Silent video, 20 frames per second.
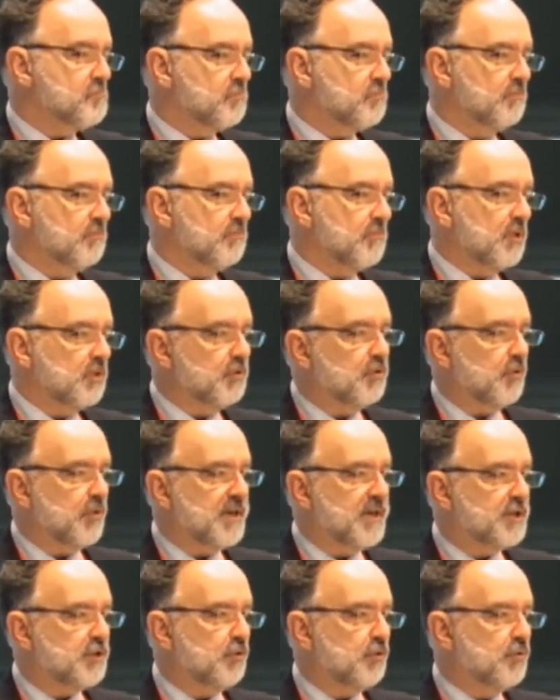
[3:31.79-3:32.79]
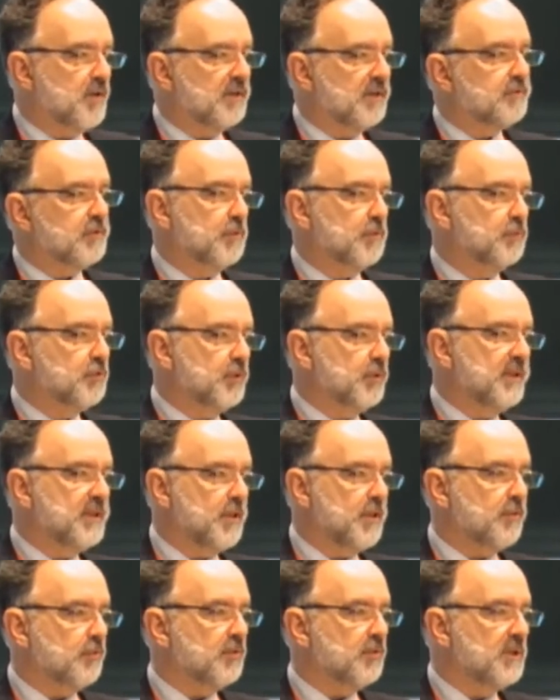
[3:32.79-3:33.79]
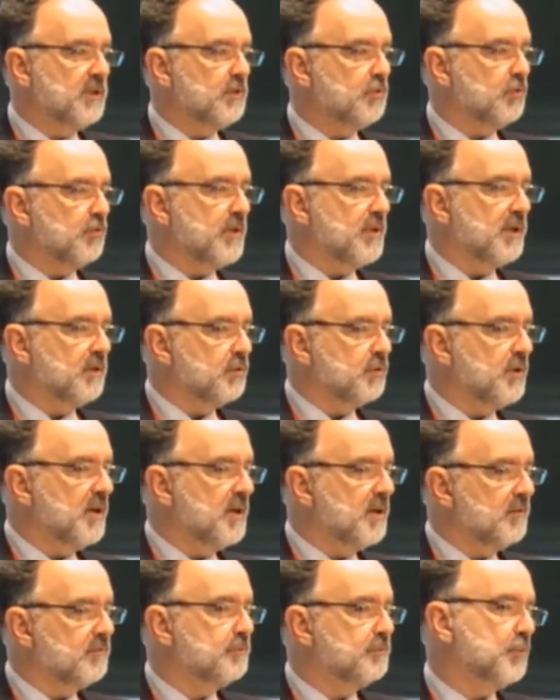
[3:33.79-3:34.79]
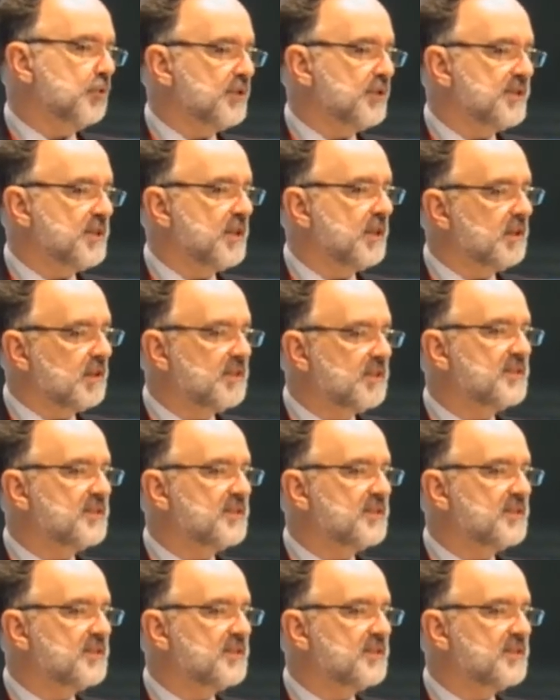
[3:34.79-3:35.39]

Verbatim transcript: The ratio went from 23 to around 12%,